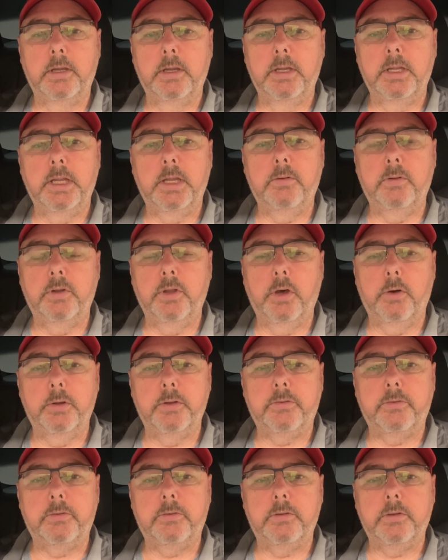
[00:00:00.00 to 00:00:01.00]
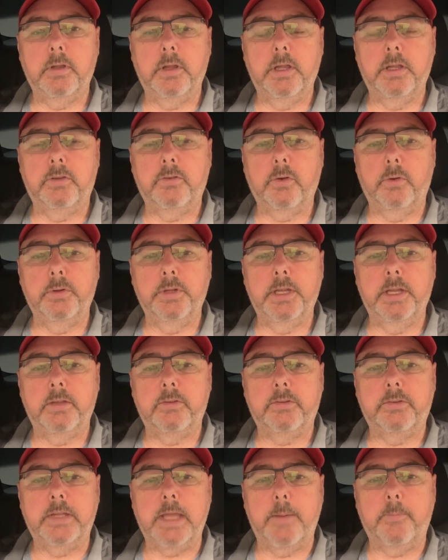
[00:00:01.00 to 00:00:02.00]
Even though it's only a
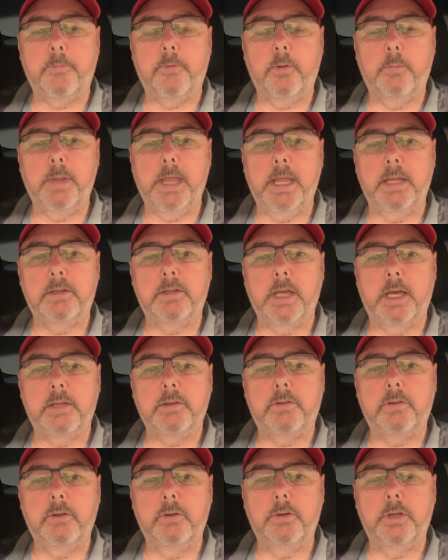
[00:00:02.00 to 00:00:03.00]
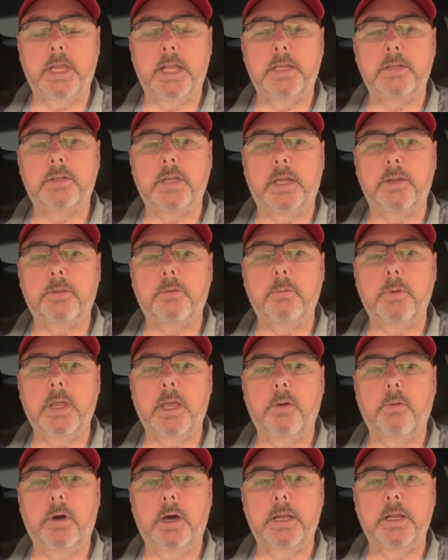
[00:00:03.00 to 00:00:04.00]
step from 8.2 to 8.3,
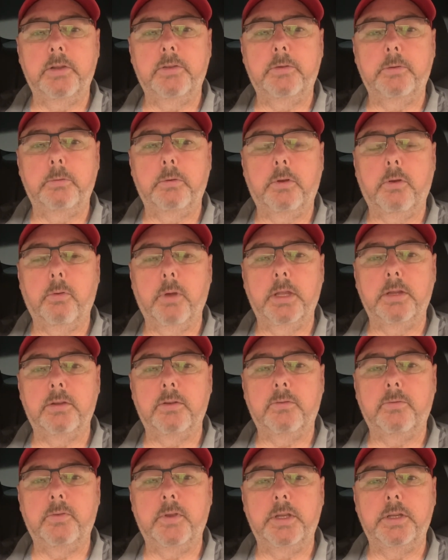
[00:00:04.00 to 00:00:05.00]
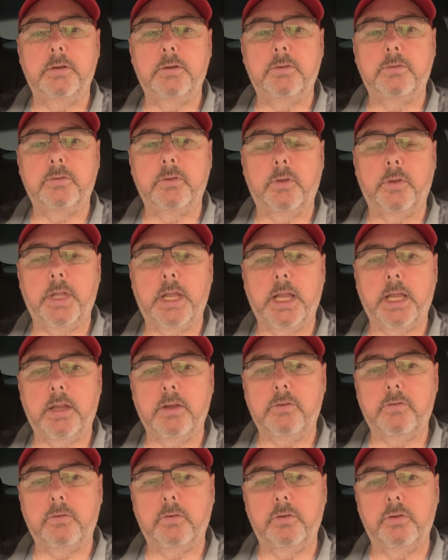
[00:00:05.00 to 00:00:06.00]
I wanted to create this video so that I
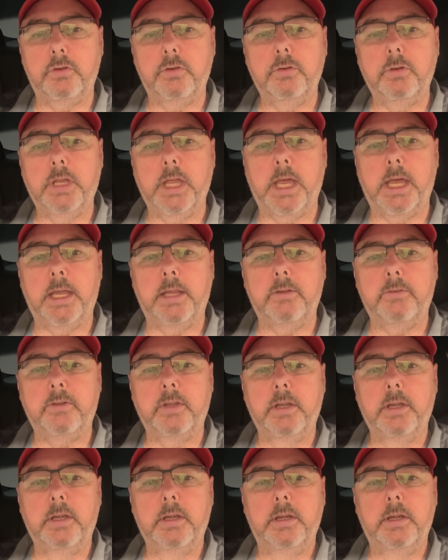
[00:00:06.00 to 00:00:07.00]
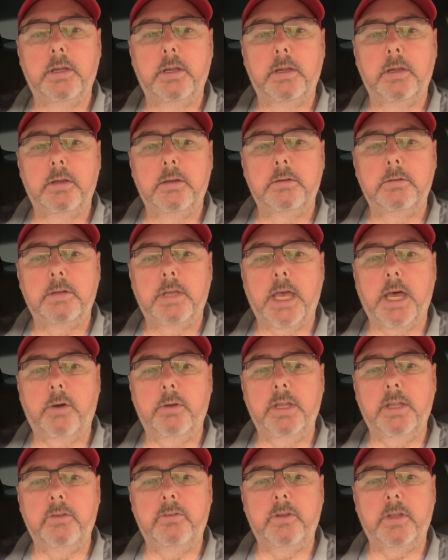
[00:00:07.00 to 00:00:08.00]
could show you guys how
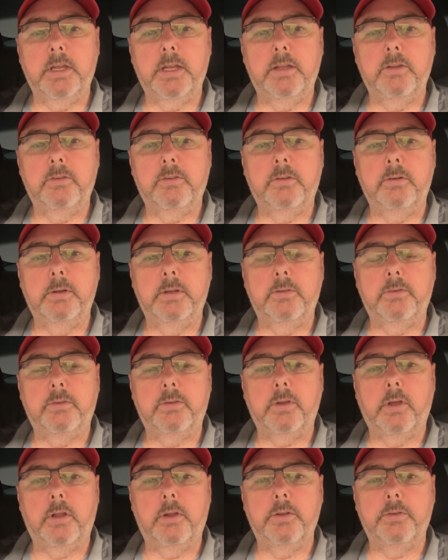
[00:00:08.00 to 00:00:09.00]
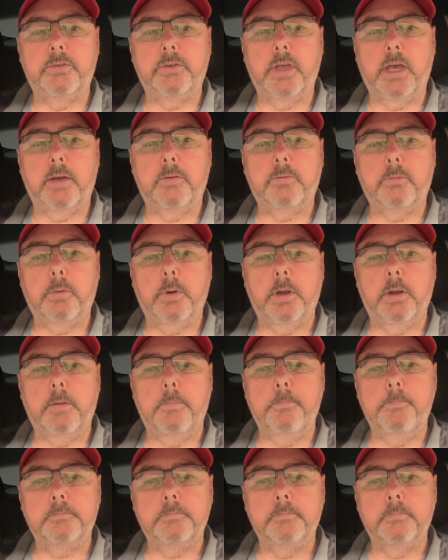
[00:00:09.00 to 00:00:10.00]
easy it is to install the software.
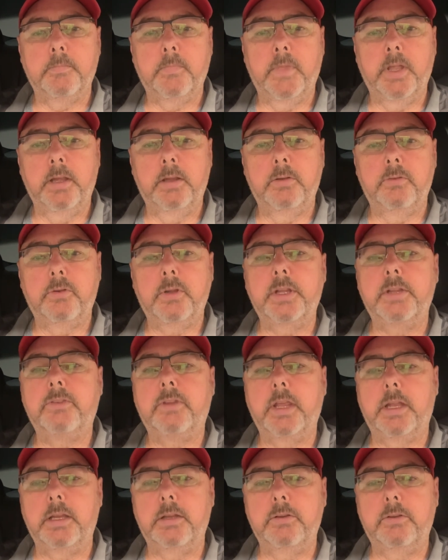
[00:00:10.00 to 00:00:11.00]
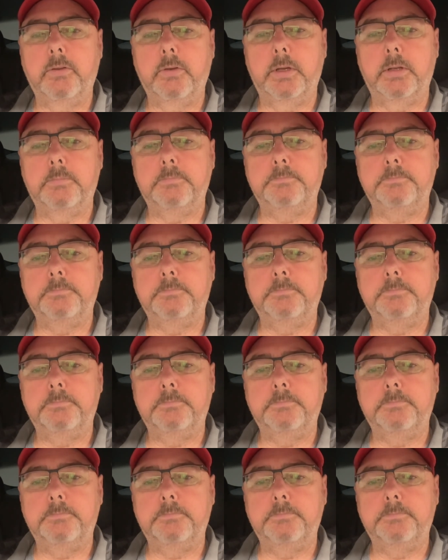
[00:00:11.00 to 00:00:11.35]
So let's get into it.